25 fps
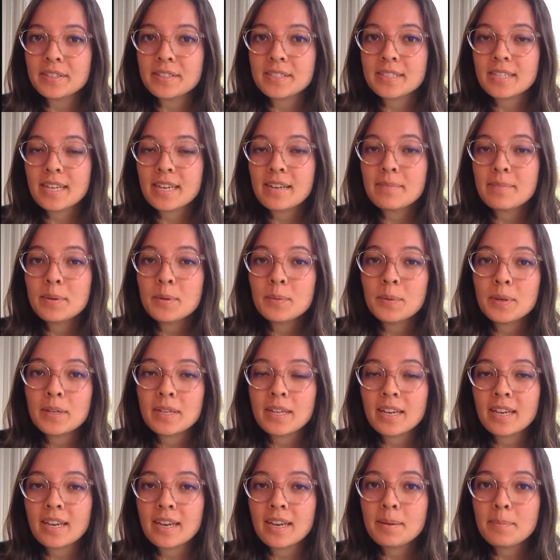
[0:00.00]
years, I've been
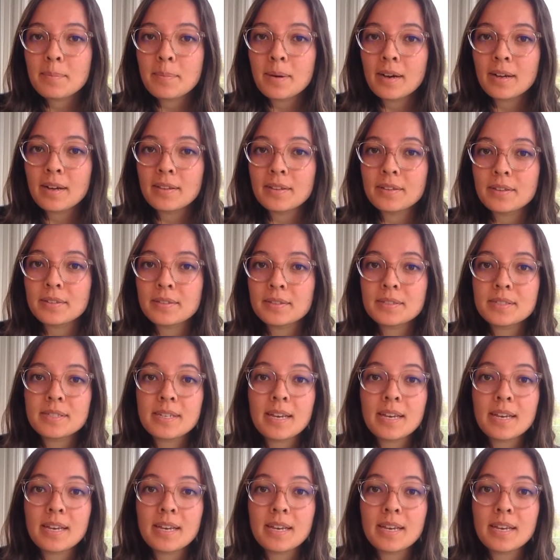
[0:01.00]
working at Apollo